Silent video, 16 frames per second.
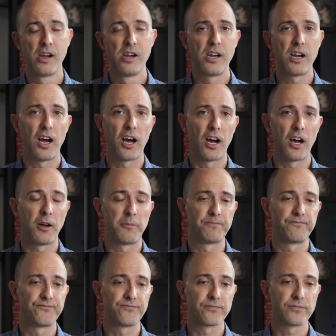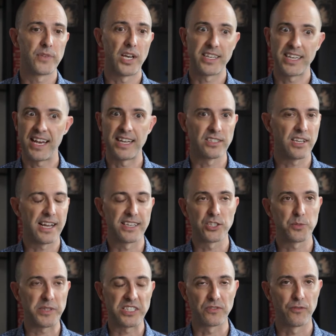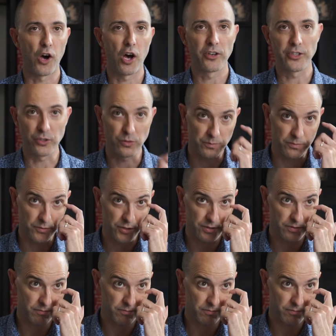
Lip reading: again, kind of speaks volumes